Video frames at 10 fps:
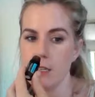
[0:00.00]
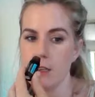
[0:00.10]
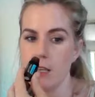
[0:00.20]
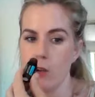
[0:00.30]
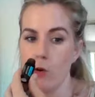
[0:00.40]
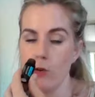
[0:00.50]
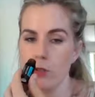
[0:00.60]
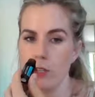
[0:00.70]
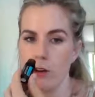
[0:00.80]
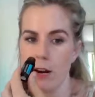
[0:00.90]
and the
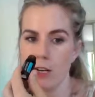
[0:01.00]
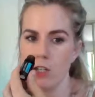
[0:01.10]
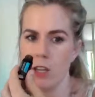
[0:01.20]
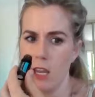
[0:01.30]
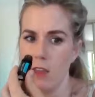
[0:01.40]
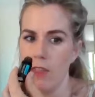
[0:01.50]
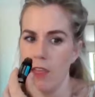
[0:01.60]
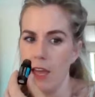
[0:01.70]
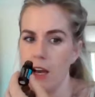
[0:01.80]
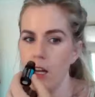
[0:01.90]
oils that are actually in
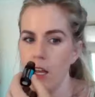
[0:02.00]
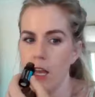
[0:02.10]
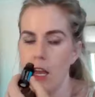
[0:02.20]
there